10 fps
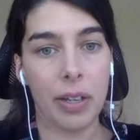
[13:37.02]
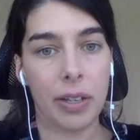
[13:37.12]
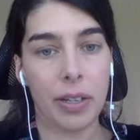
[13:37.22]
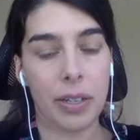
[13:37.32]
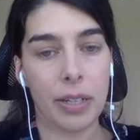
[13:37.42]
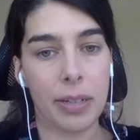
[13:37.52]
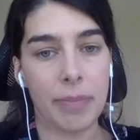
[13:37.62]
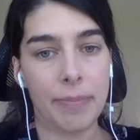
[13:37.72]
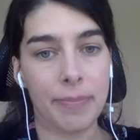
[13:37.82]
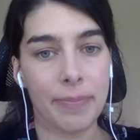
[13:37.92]

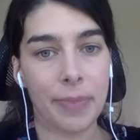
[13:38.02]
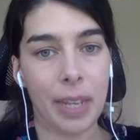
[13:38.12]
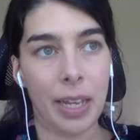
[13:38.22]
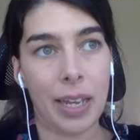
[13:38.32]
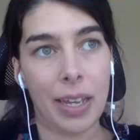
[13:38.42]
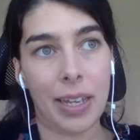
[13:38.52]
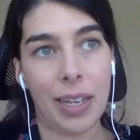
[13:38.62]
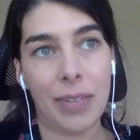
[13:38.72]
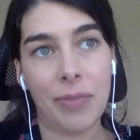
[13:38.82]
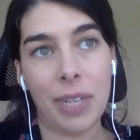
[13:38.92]

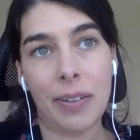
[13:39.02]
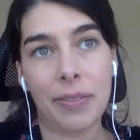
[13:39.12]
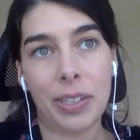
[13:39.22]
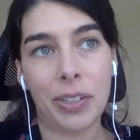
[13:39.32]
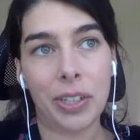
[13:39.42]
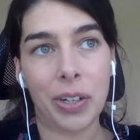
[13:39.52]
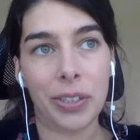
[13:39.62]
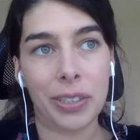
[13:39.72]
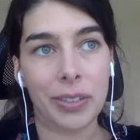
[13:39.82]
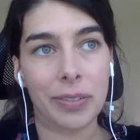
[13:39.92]
And we have the ongoing
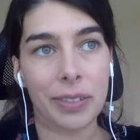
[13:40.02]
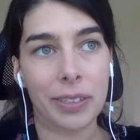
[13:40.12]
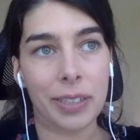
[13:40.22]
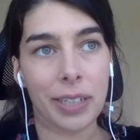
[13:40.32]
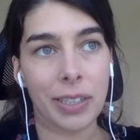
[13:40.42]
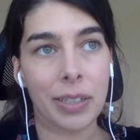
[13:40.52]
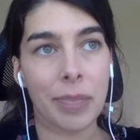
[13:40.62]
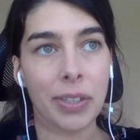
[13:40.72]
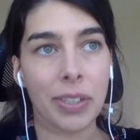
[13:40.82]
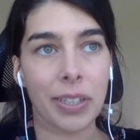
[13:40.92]
sort of discussion
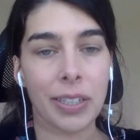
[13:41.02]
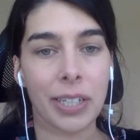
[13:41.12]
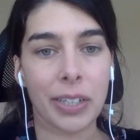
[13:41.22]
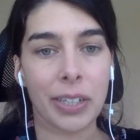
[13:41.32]
about solidarity